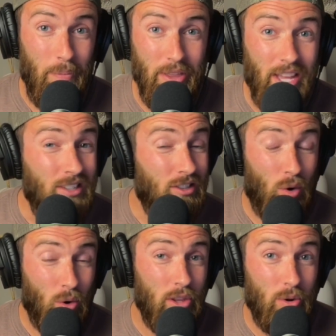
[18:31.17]
And that's
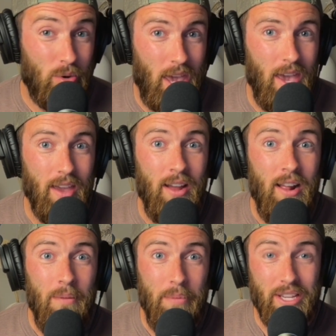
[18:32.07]
totally okay,
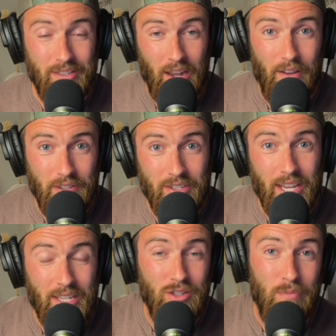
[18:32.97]
because obviously
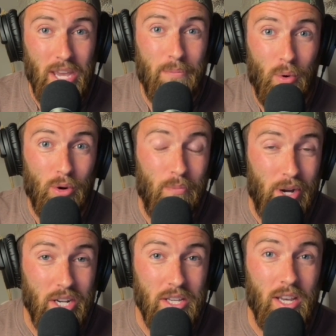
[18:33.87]
as you make more
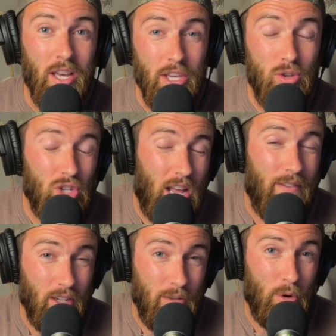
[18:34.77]
money, you should have
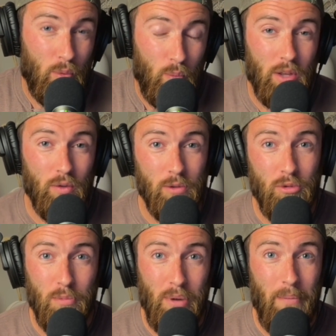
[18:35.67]
a little more wiggle room
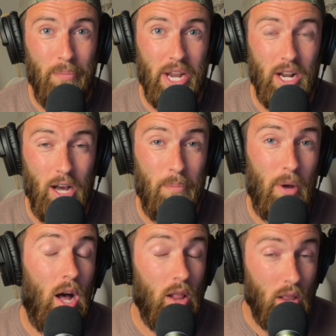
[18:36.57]
to bump that up
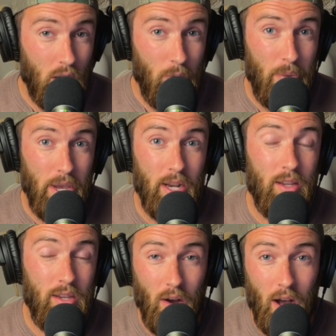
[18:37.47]
a little bit.
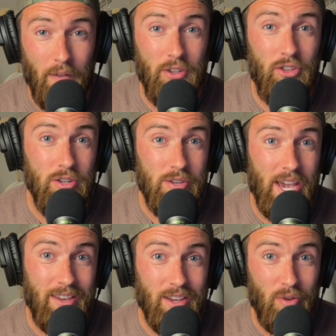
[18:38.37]
You know, obviously you
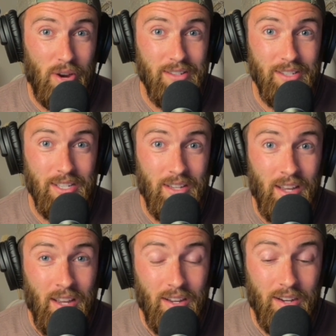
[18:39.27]
can't get crazy
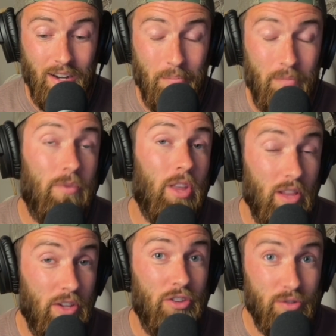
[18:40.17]
um,
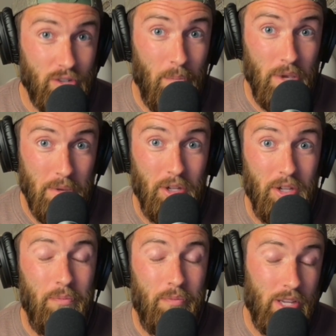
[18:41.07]
unless you're some
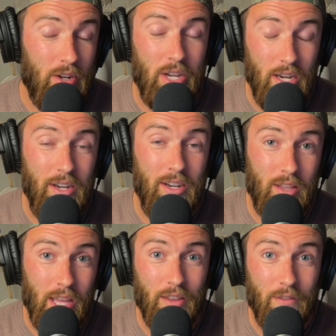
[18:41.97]
people, you know, get into
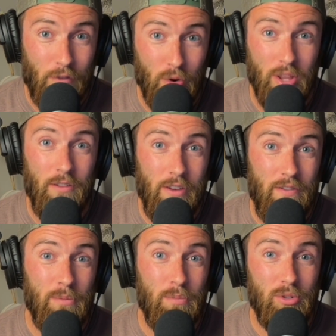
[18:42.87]
like the forty,
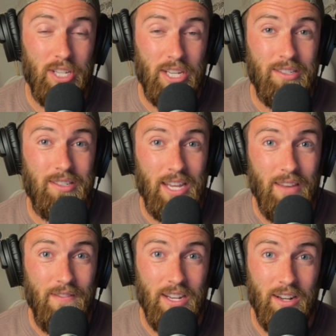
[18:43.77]
fifty percent
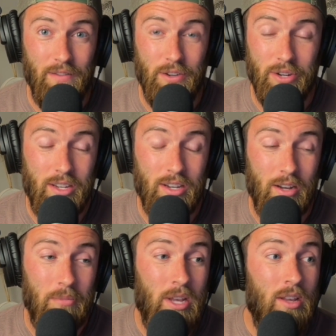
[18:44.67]
saving of your
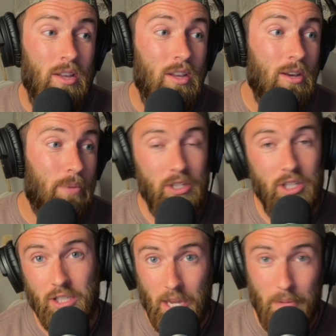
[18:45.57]
income. But
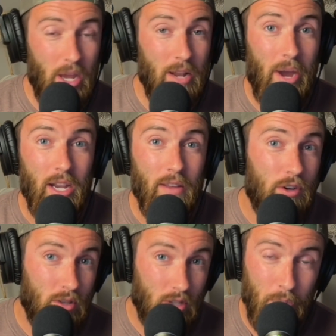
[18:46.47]
just keep that in mind. If
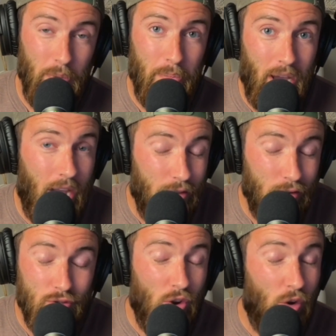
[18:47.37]
you're a little bit behind,
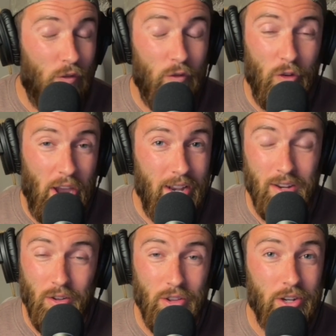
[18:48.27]
there's no fret.
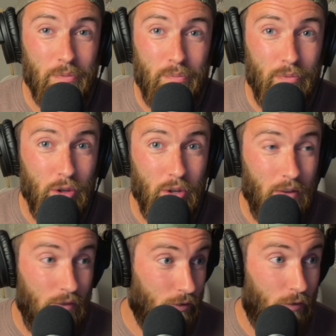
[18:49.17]
You know, you're, you,
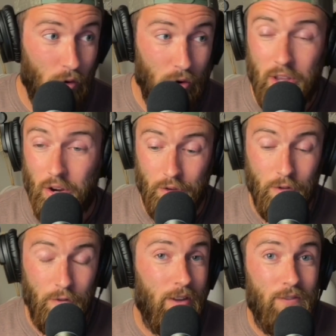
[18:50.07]
if you're forty or if
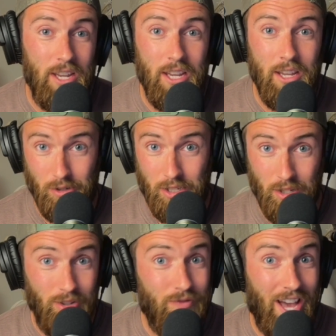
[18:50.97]
you're fifty, you
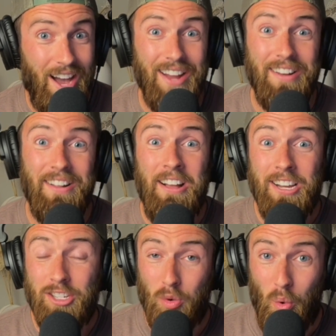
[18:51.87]
still have got,
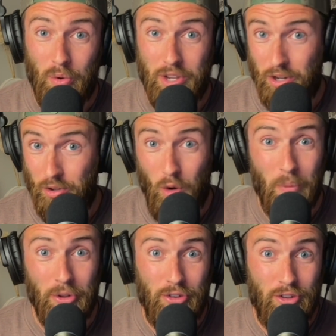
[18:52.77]
tw you know,
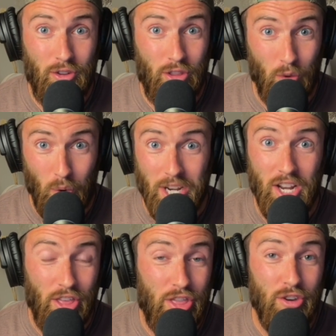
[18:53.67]
almost twenty
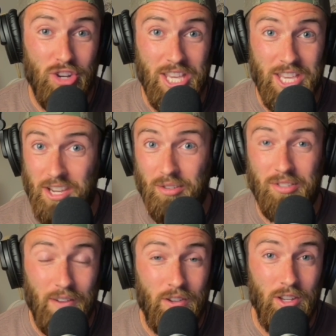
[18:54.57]
to thirty
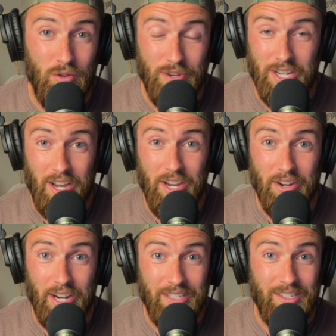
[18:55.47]
years left till you
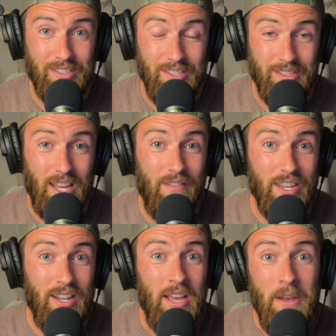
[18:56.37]
retire at
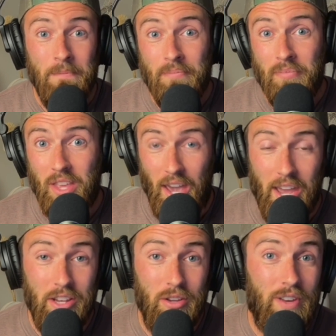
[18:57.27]
sixty-seven.
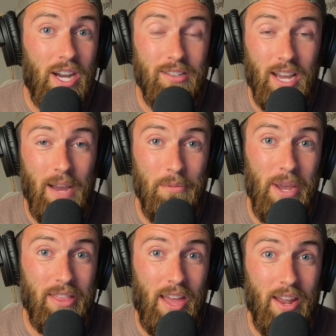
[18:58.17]
And you've got time to
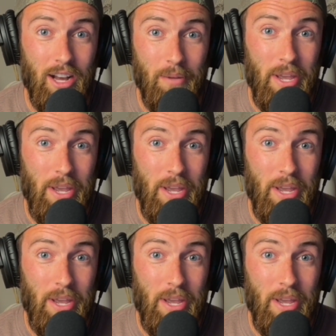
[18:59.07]
make that up.